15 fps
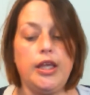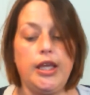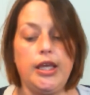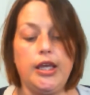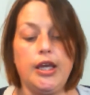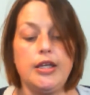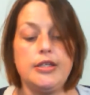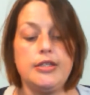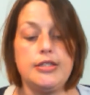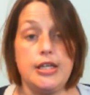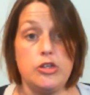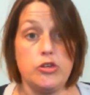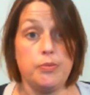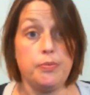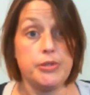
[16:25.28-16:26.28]
the
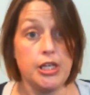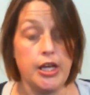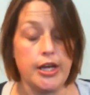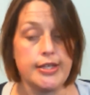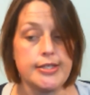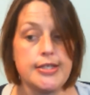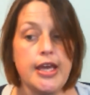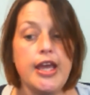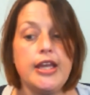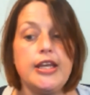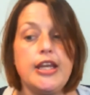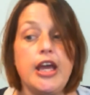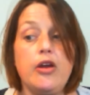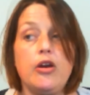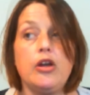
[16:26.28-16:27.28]
Daytripper Deluxe.
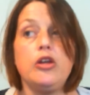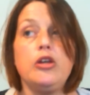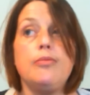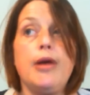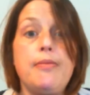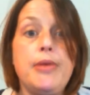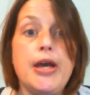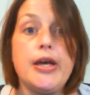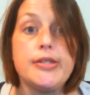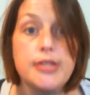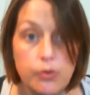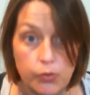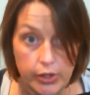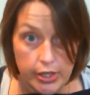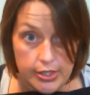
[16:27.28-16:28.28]
Now, you might be
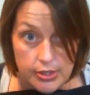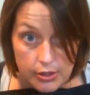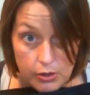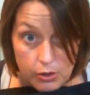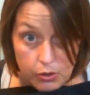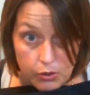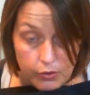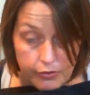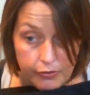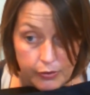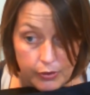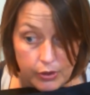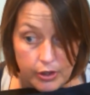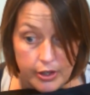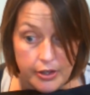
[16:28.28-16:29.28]
asking why I didn't go
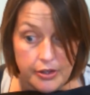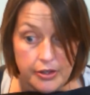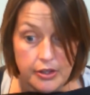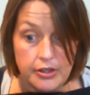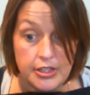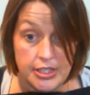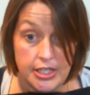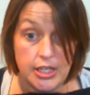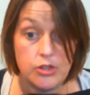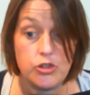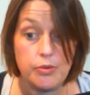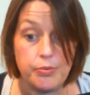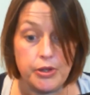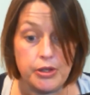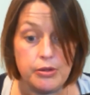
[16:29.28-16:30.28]
for the
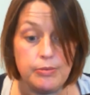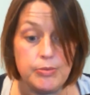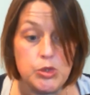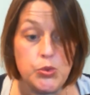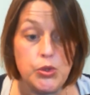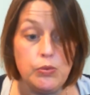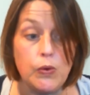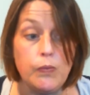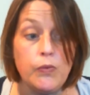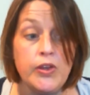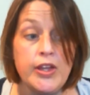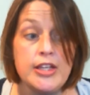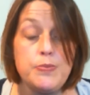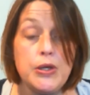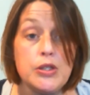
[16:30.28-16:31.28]
Daytripper, the in-between one.
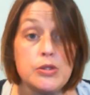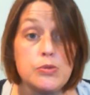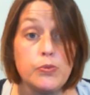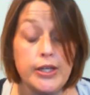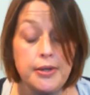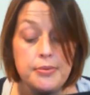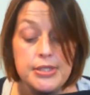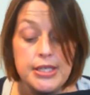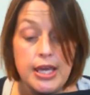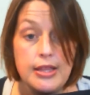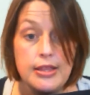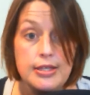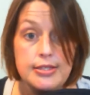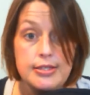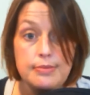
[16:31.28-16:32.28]
Well, that's because when I was
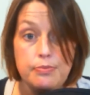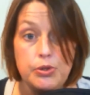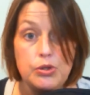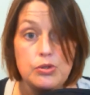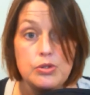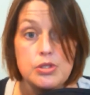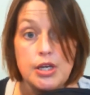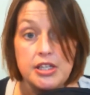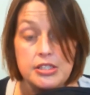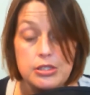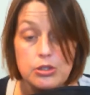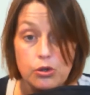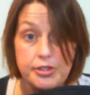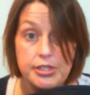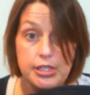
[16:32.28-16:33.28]
getting this in Boots, I
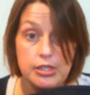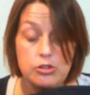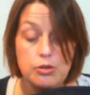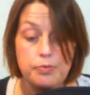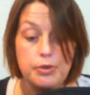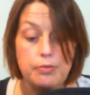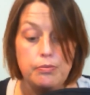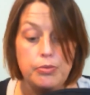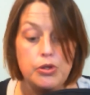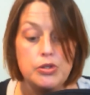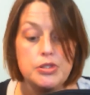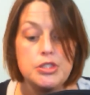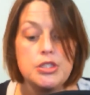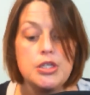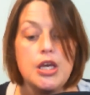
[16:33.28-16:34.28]
saw the Daytripper in
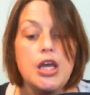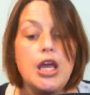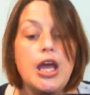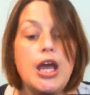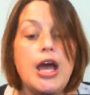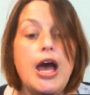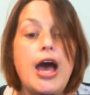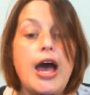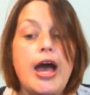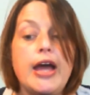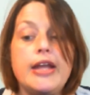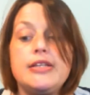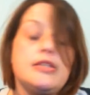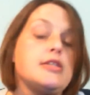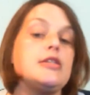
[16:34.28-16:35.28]
Boots,
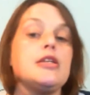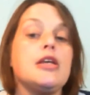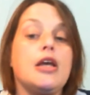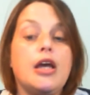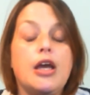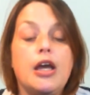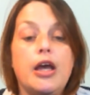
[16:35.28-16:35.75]
and